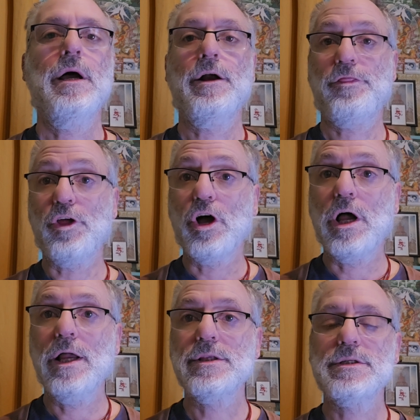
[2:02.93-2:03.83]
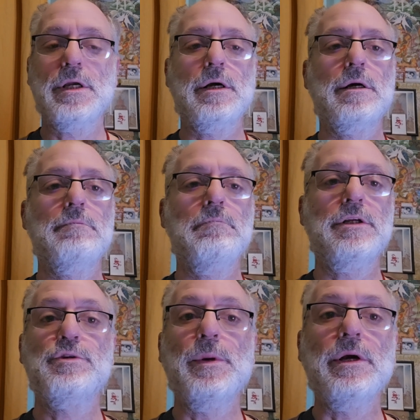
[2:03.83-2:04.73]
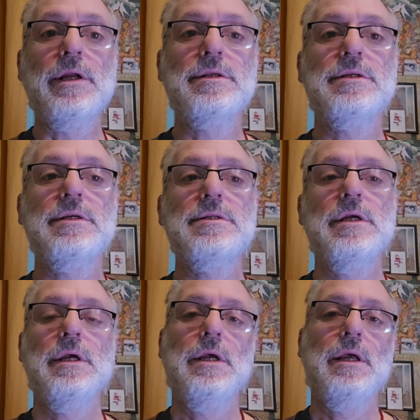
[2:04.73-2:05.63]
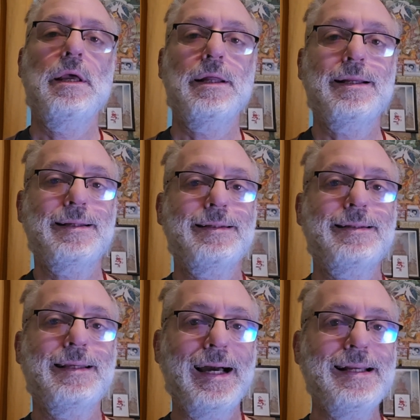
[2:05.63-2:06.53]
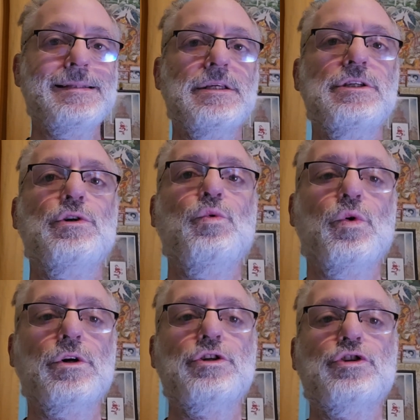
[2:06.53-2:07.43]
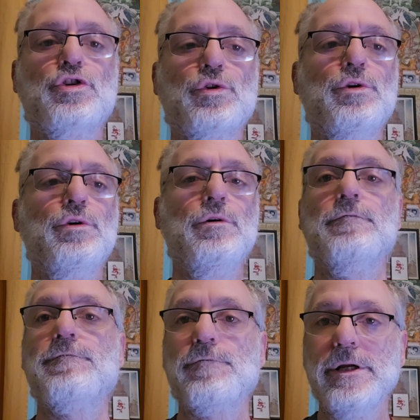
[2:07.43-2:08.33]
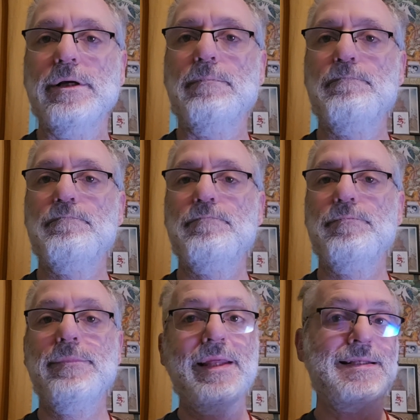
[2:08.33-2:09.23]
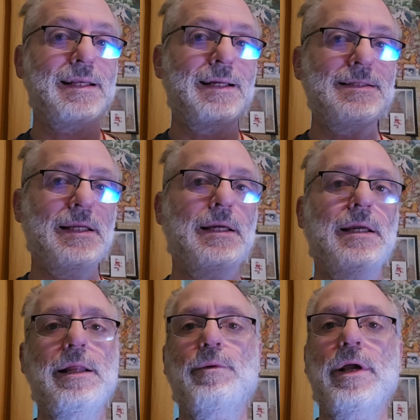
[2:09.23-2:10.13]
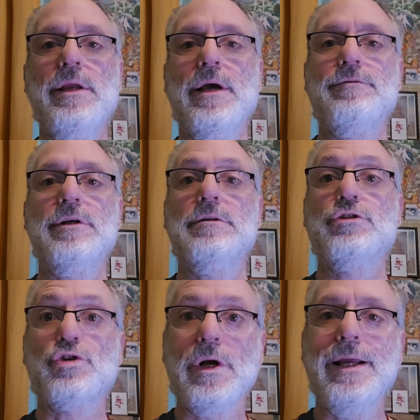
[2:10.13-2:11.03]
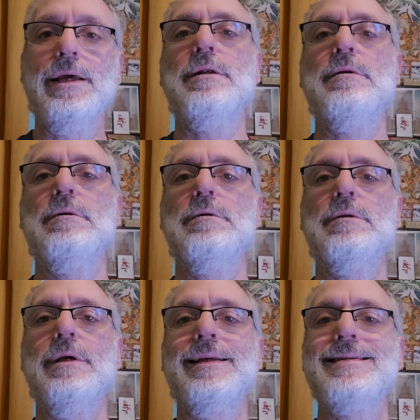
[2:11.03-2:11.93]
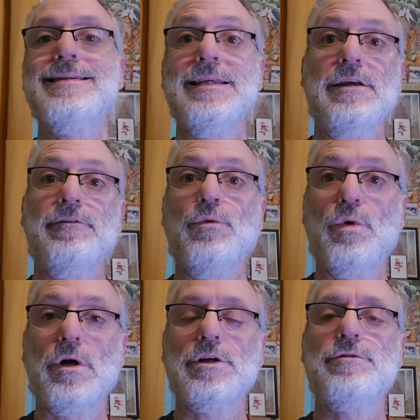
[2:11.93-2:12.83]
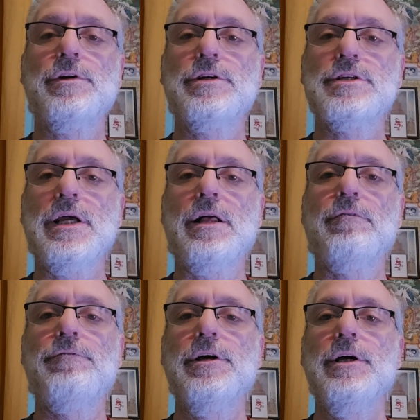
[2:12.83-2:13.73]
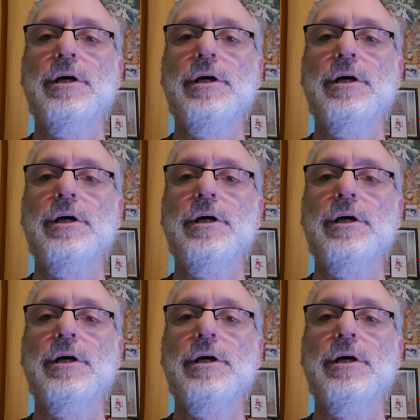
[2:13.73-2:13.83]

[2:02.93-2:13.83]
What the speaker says: our thoughts, our experiences, and it guides us toward true freedom. That's the idea anyway. You have to try it and see if it works for yourself.